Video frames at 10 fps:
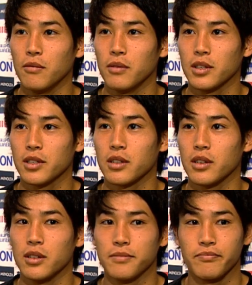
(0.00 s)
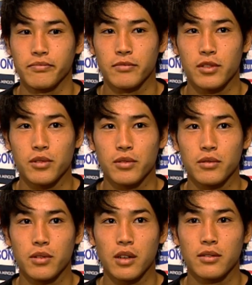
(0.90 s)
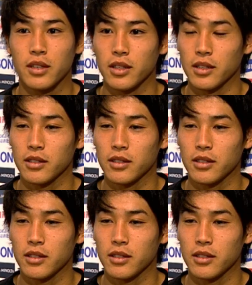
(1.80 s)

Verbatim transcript: I had moved up to junior high